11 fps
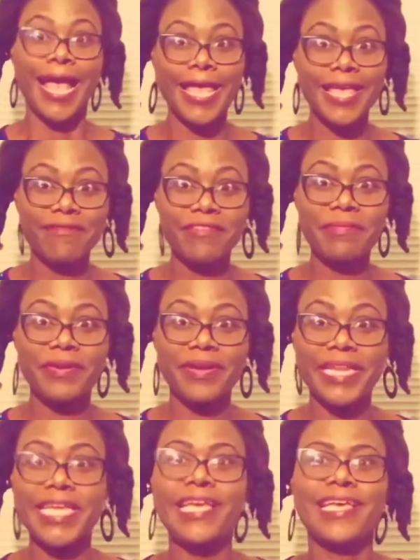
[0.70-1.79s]

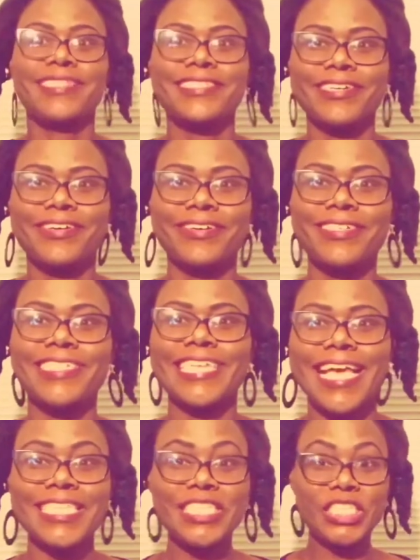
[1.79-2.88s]
everybody, it's your girl
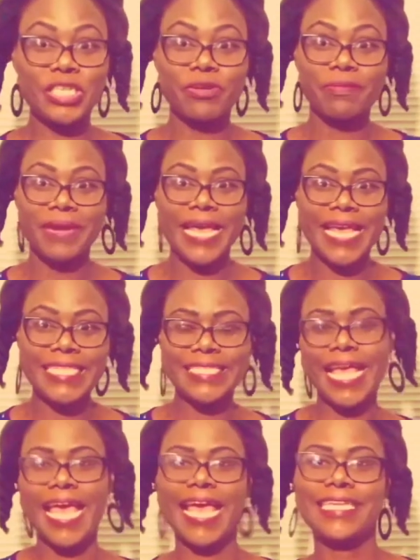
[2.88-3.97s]
Jess, so blessed,
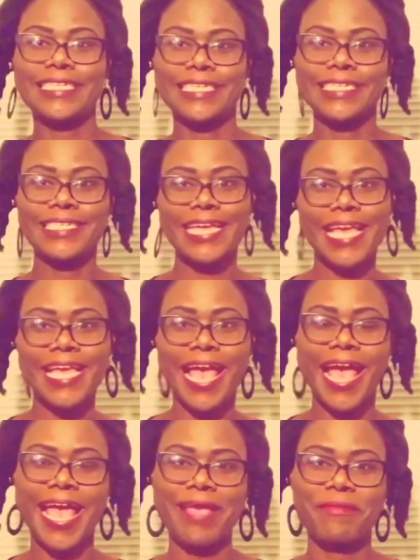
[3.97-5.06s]
and today
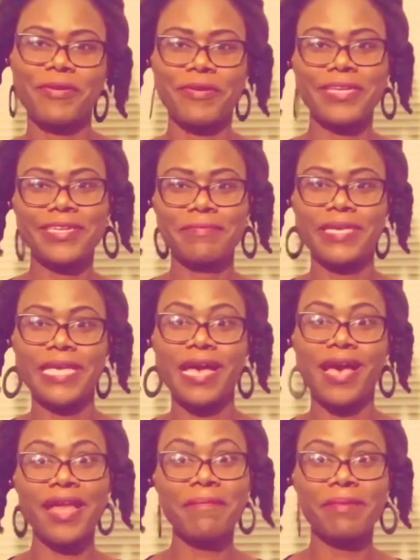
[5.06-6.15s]
I am going to be
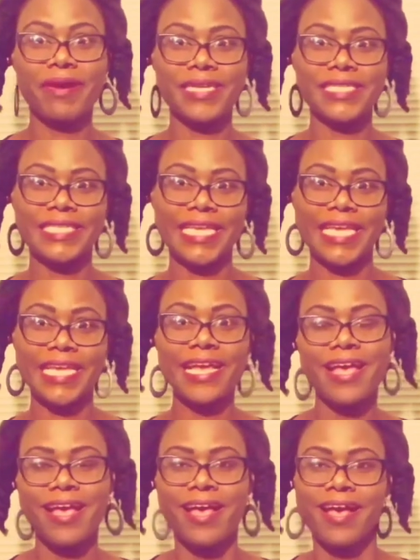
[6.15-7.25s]
unboxing
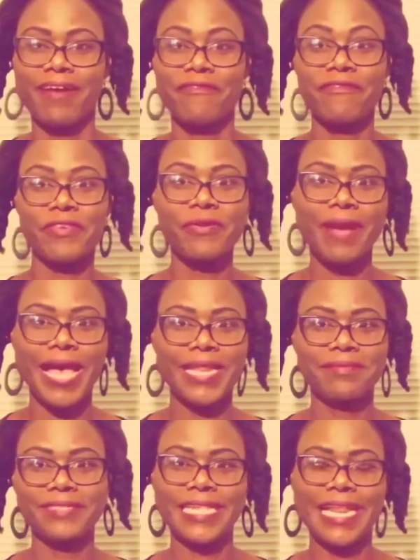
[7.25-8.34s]
a few
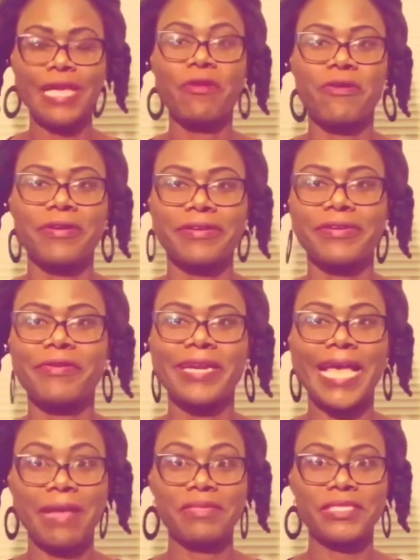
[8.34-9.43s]
items that I ordered on
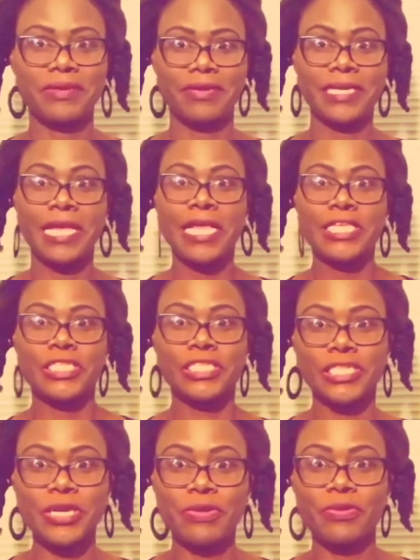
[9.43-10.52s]
Amazon.
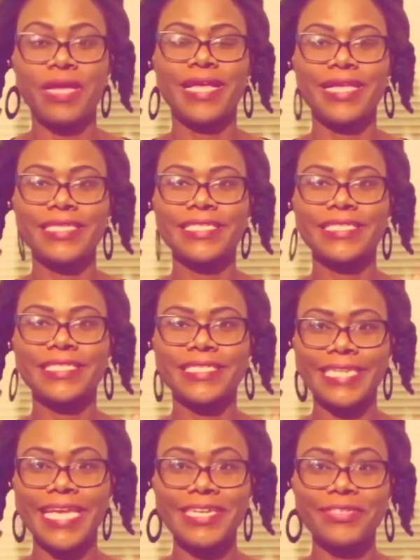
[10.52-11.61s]
So
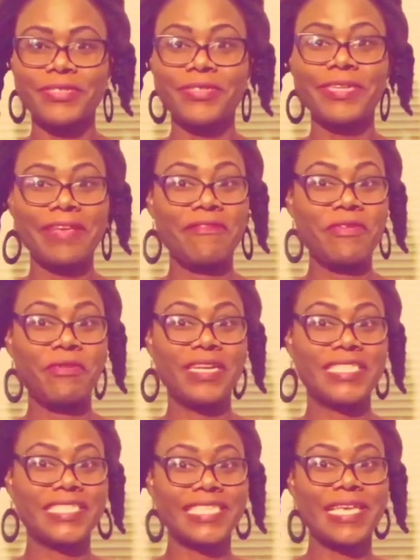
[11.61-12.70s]
stay tuned if you want to
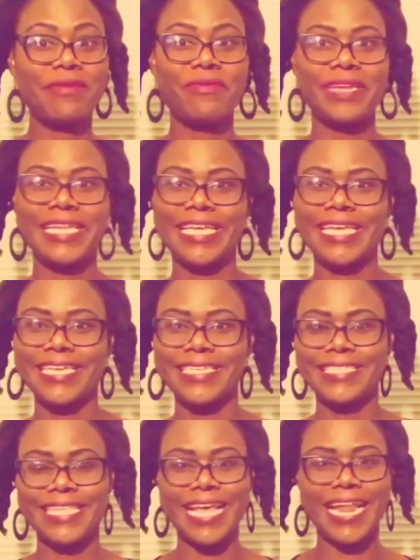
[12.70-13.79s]
see what it is
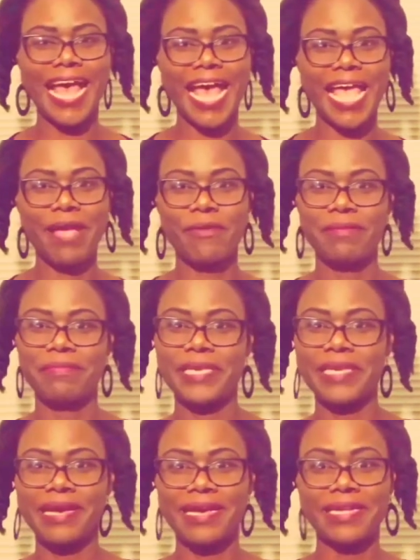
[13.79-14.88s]
that I will
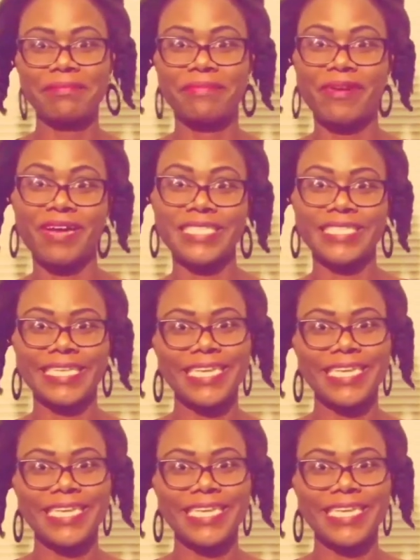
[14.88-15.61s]
be unboxing